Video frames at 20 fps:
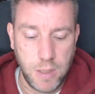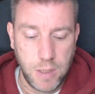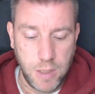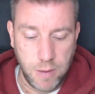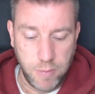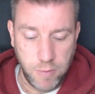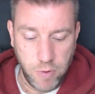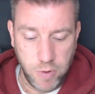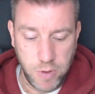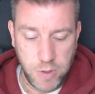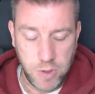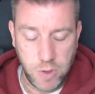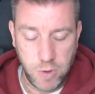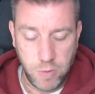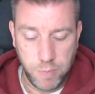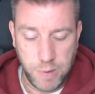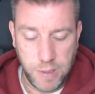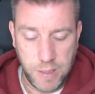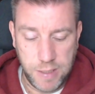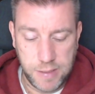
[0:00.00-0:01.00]
I'm going to
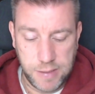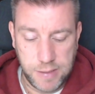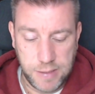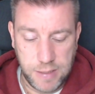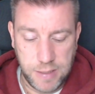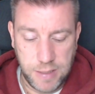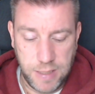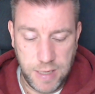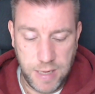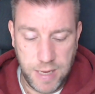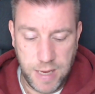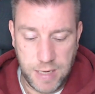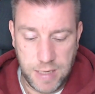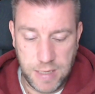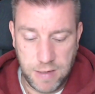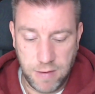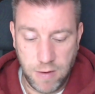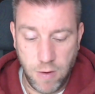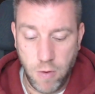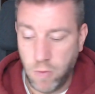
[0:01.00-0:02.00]
add
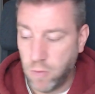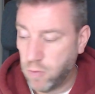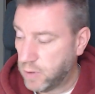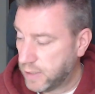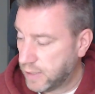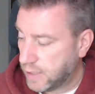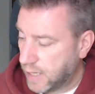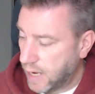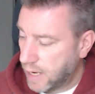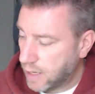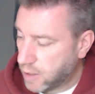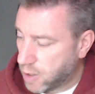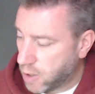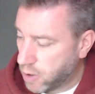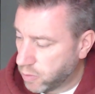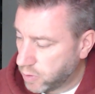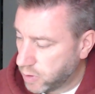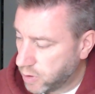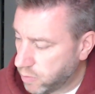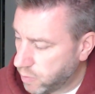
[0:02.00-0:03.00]
the scan
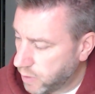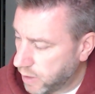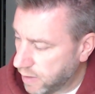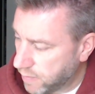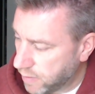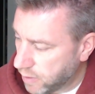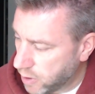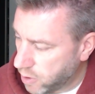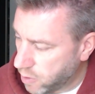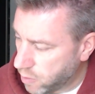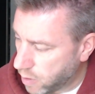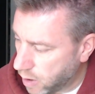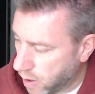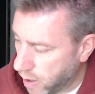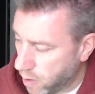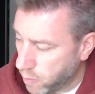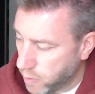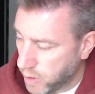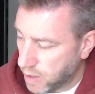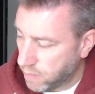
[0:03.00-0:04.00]
code. Do we have a QR?
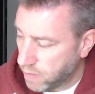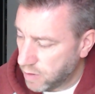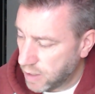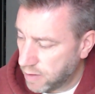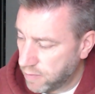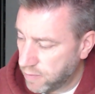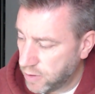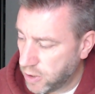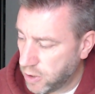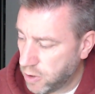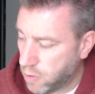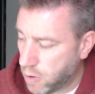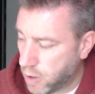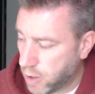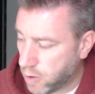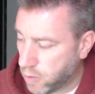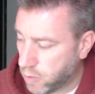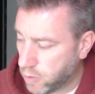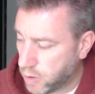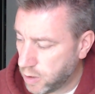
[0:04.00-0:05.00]
Oh yeah, we have a QR
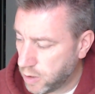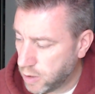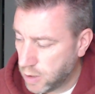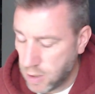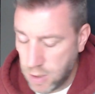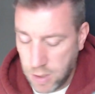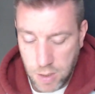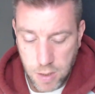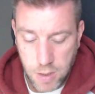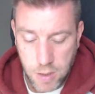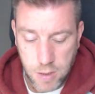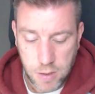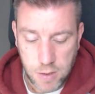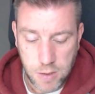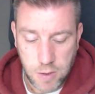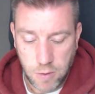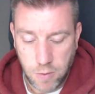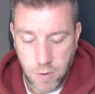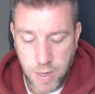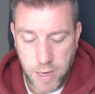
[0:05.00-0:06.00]
code.
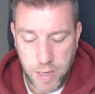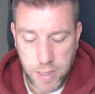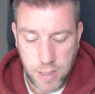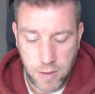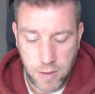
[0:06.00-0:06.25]
So I can